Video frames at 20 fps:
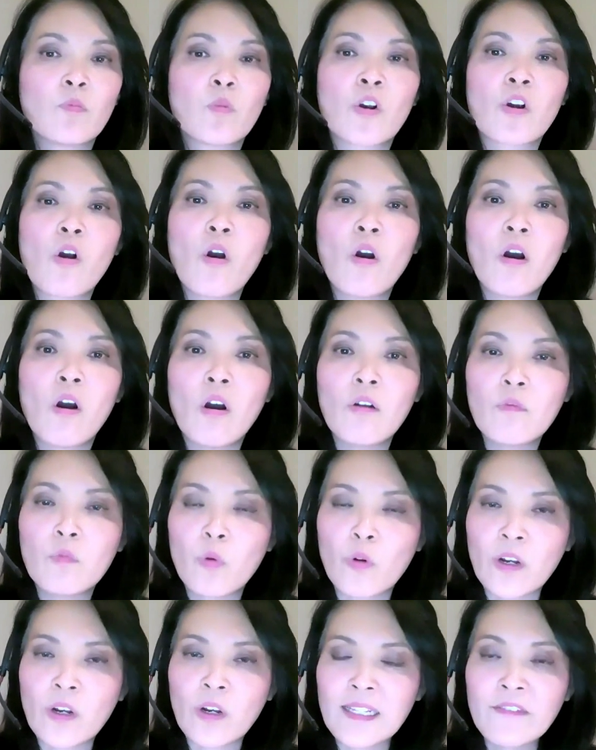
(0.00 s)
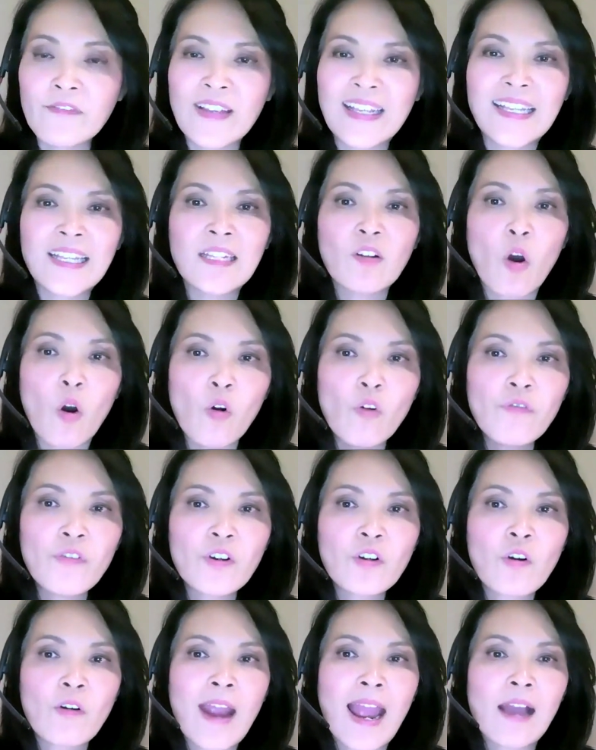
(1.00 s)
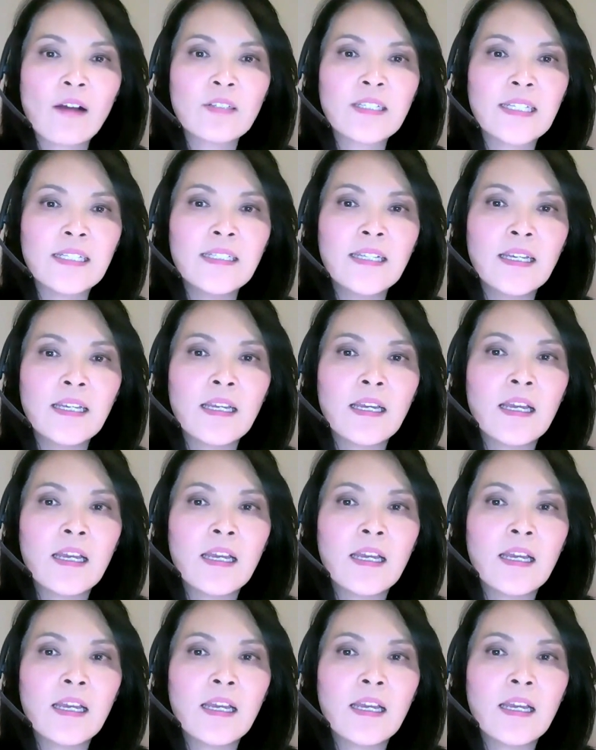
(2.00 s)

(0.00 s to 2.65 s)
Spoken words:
were living in overcrowded